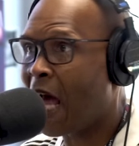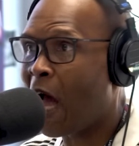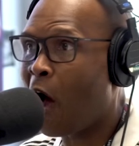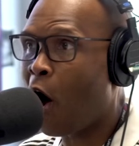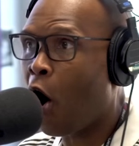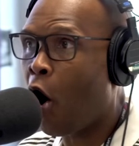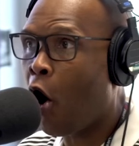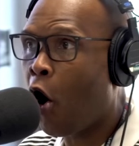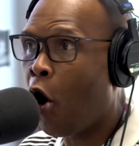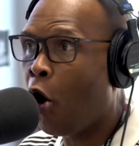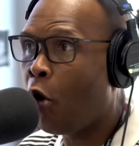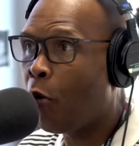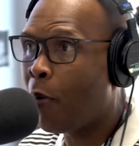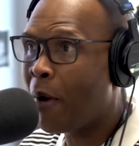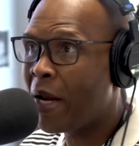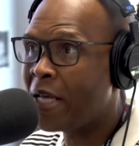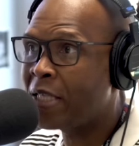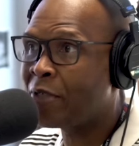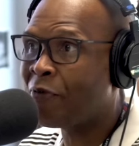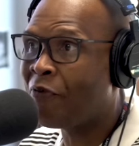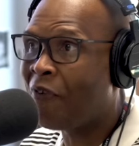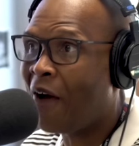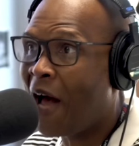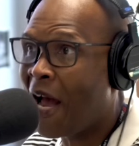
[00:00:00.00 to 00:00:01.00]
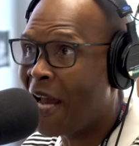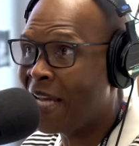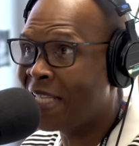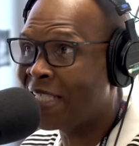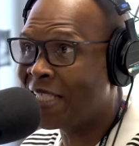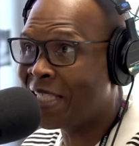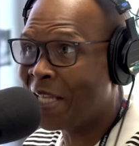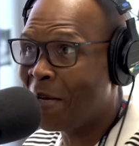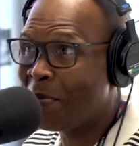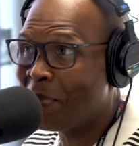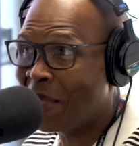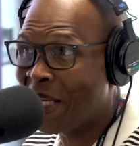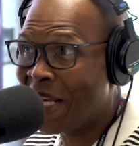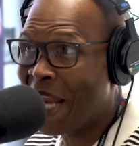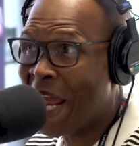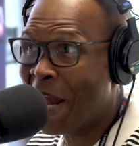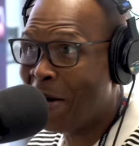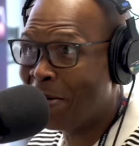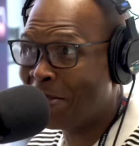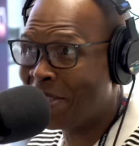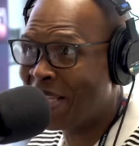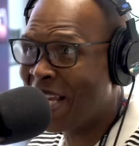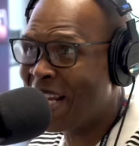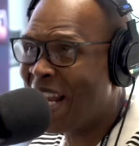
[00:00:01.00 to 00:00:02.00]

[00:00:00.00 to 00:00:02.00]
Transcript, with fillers: I always find something else.